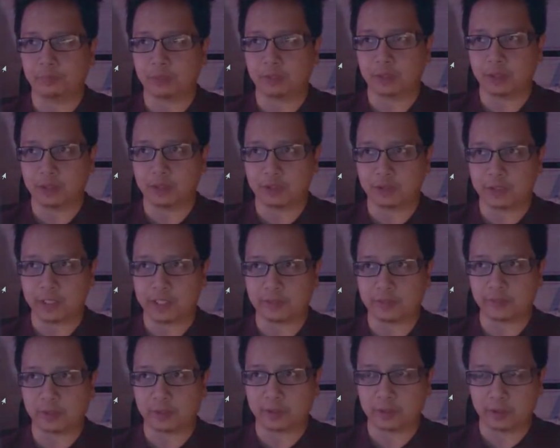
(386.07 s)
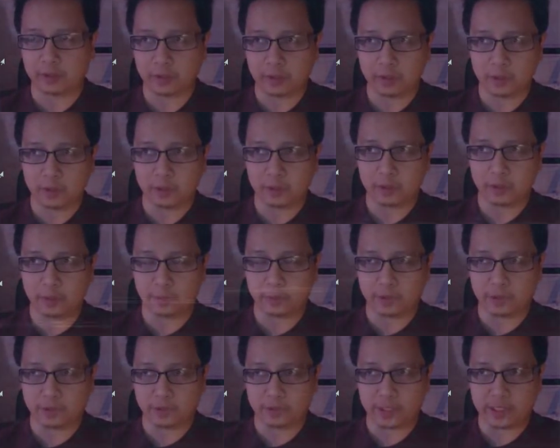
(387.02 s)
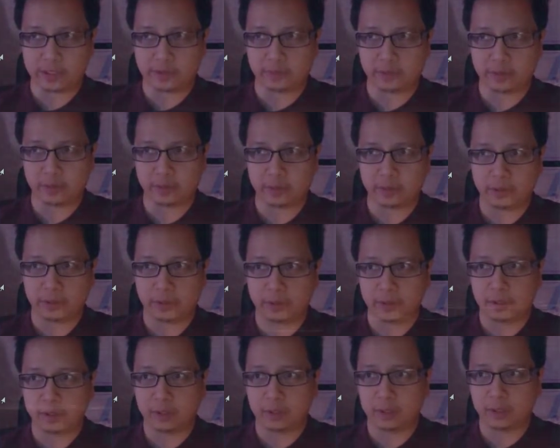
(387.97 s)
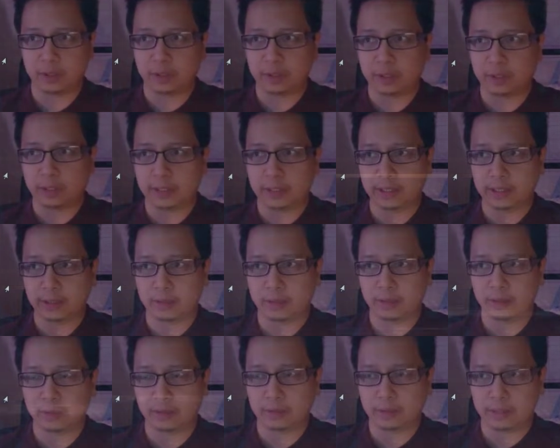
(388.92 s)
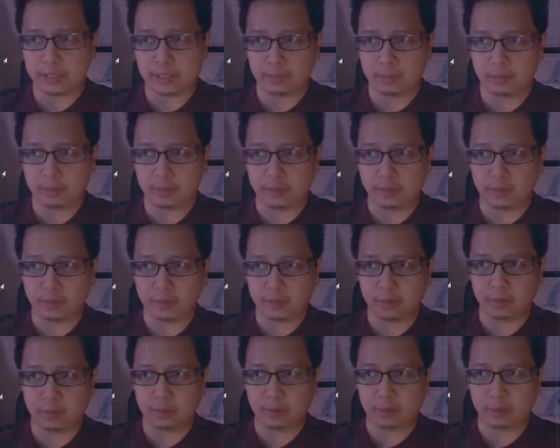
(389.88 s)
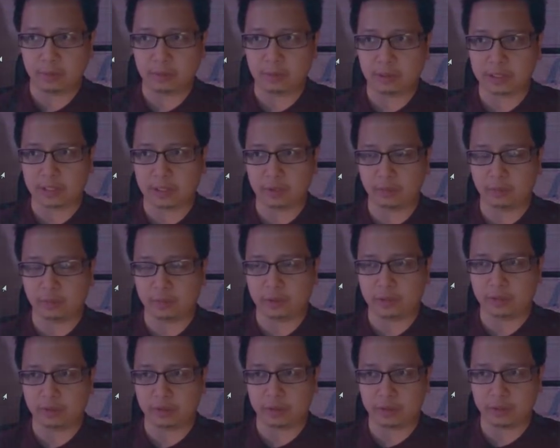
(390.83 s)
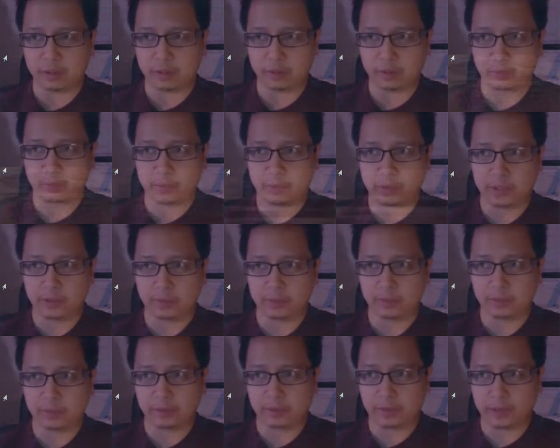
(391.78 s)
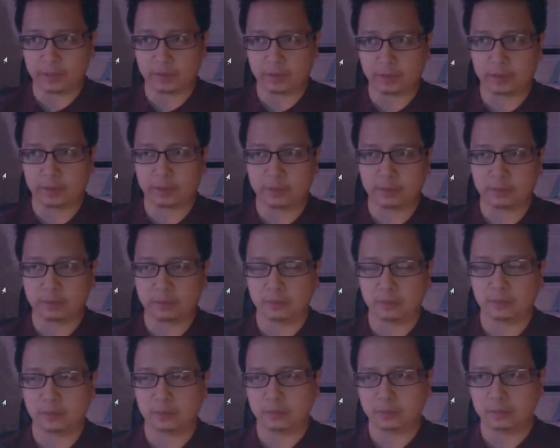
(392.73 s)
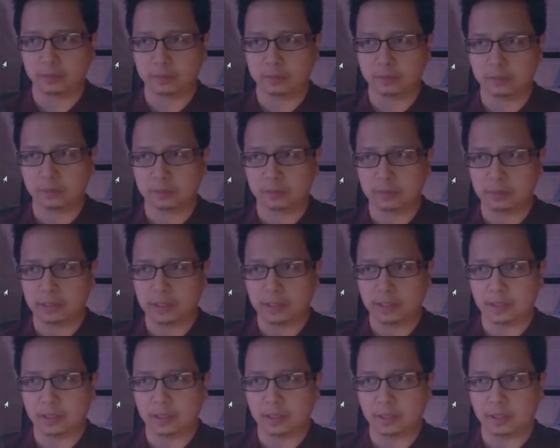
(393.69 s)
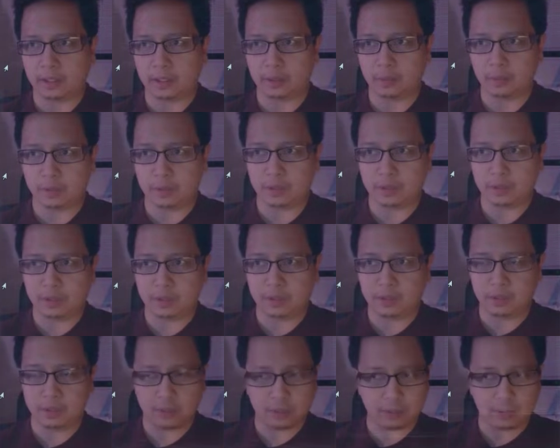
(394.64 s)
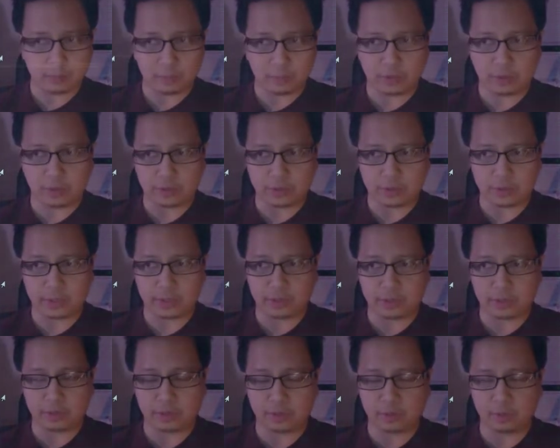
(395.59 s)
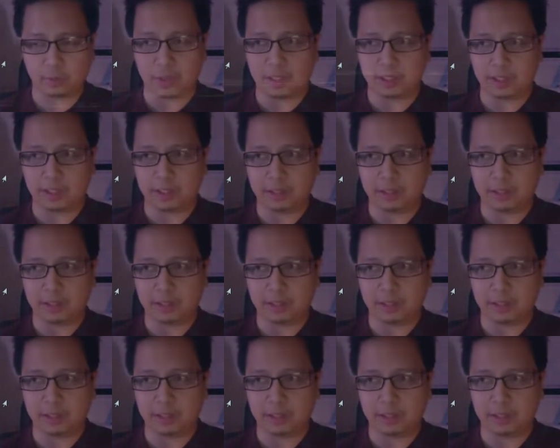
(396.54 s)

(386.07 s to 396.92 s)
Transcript: transfer. You want to transfer that. Let's go withdraw crypto. Right there, go. And you want to withdraw to the external wallet.